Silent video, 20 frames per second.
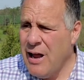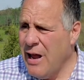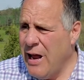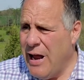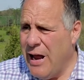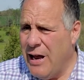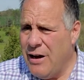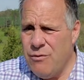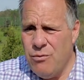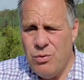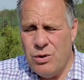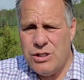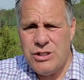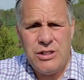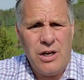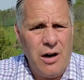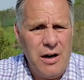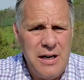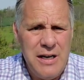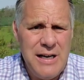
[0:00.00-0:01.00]
and we're
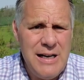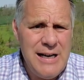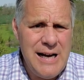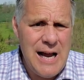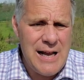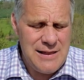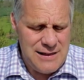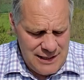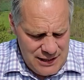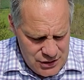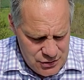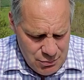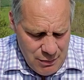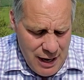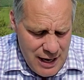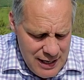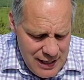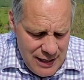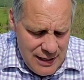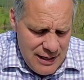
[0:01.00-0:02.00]
starting to get things
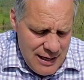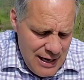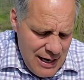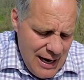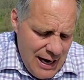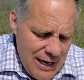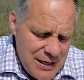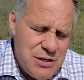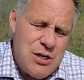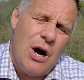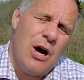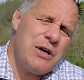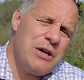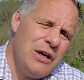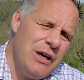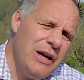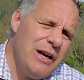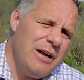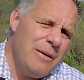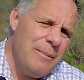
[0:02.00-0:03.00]
ready and I talked a
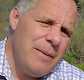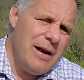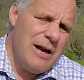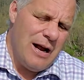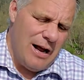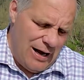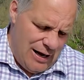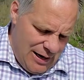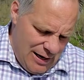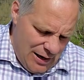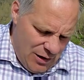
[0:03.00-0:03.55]
little bit uh,